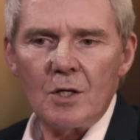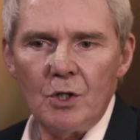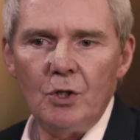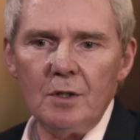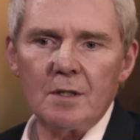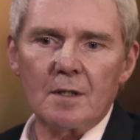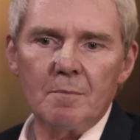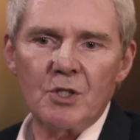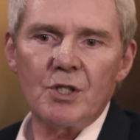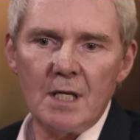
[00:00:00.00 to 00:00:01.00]
Could the
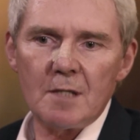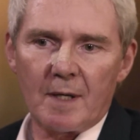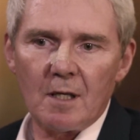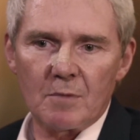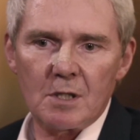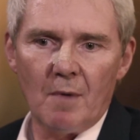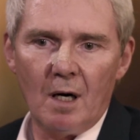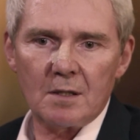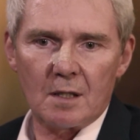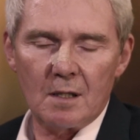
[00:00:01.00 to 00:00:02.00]
machines become
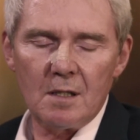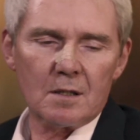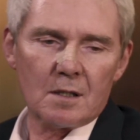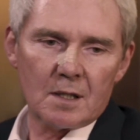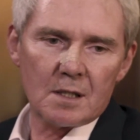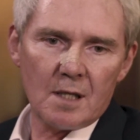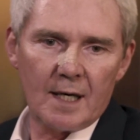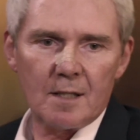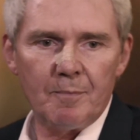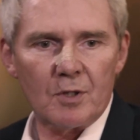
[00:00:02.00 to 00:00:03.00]
smarter than us and
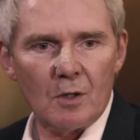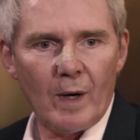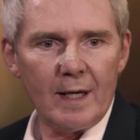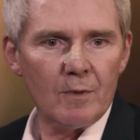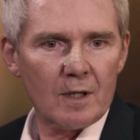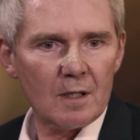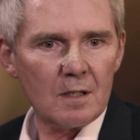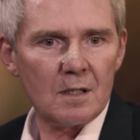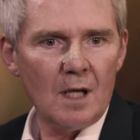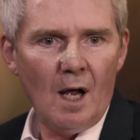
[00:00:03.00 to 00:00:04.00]
decide to put away with
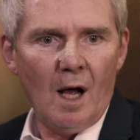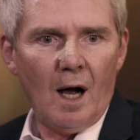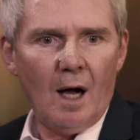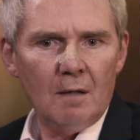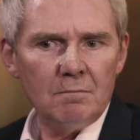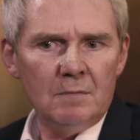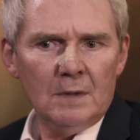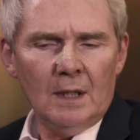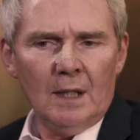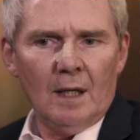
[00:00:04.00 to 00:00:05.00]
us?
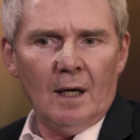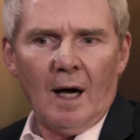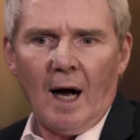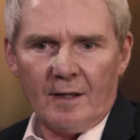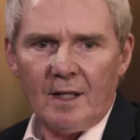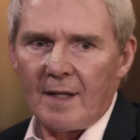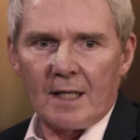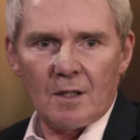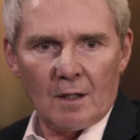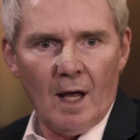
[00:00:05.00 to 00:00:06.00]
I think
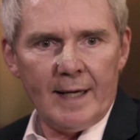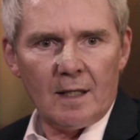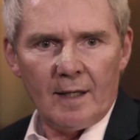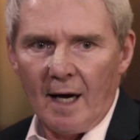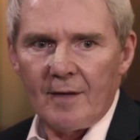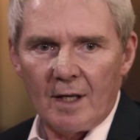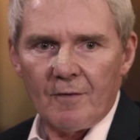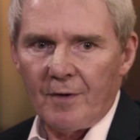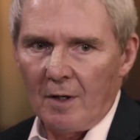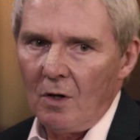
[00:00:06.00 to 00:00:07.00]
that's unlikely. I think
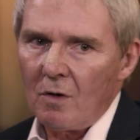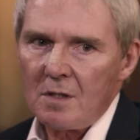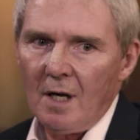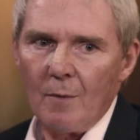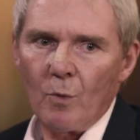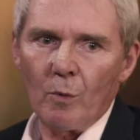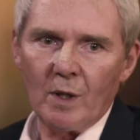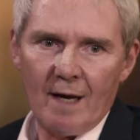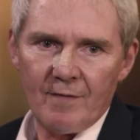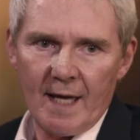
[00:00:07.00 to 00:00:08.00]
for a long time we will
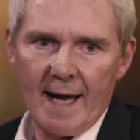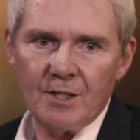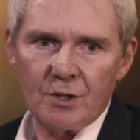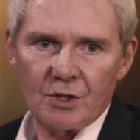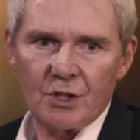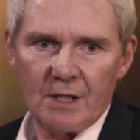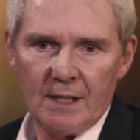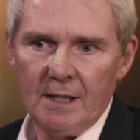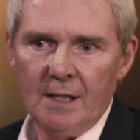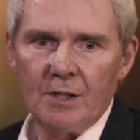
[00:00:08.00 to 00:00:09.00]
have the
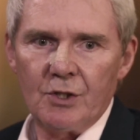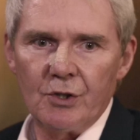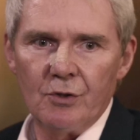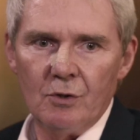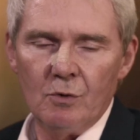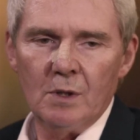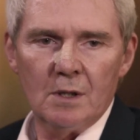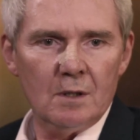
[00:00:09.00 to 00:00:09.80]
agency to